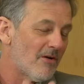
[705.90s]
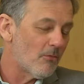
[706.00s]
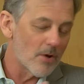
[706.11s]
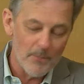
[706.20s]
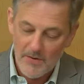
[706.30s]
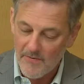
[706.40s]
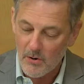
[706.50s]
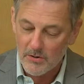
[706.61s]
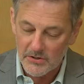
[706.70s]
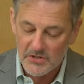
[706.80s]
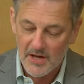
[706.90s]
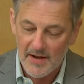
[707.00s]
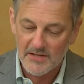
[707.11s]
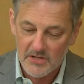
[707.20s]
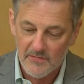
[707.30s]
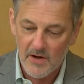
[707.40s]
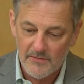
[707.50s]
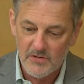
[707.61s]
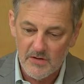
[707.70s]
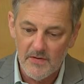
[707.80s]
Women Voters and
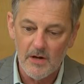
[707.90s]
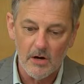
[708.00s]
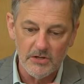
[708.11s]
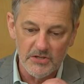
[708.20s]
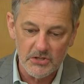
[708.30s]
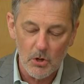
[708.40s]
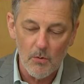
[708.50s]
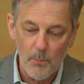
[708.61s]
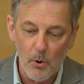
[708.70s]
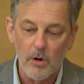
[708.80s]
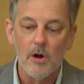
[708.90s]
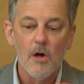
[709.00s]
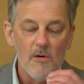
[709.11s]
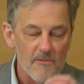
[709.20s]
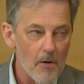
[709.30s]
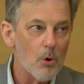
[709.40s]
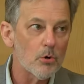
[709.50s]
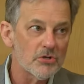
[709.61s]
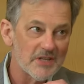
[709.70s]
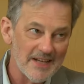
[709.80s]
SFGovTV, is so important.
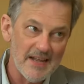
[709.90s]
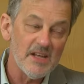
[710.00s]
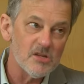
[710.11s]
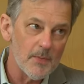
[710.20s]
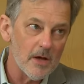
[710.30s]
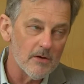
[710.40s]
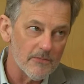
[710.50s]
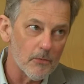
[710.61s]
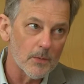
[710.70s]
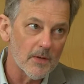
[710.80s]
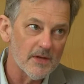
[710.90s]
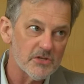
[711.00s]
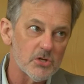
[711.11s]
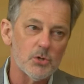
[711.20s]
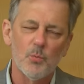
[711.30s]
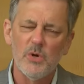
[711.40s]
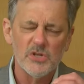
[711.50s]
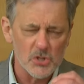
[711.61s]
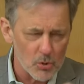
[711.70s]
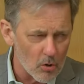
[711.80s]
Voters need to be informed on this issue. We
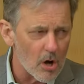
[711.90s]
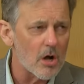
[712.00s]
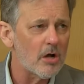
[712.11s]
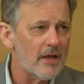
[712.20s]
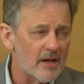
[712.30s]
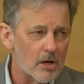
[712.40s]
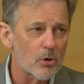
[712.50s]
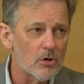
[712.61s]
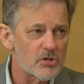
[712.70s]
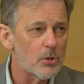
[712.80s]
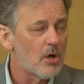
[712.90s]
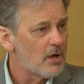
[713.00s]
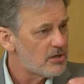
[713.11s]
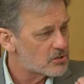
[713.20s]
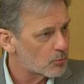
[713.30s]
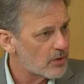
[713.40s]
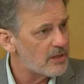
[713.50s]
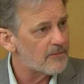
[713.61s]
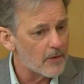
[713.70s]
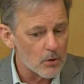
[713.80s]
strongly encourage you to read
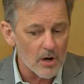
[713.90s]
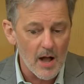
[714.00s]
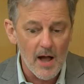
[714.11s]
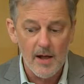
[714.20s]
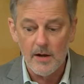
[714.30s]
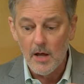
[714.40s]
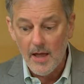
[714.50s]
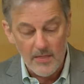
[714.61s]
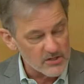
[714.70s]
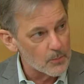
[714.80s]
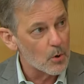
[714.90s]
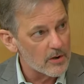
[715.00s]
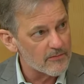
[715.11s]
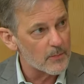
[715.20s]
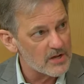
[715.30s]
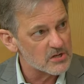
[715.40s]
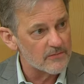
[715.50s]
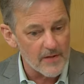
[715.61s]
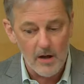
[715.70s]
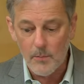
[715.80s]
the voter guide. There's more information
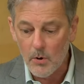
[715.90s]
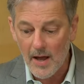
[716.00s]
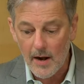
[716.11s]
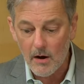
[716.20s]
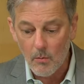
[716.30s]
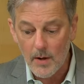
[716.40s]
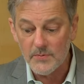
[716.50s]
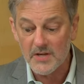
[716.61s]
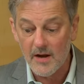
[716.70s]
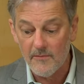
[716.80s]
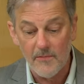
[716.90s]
available at our website,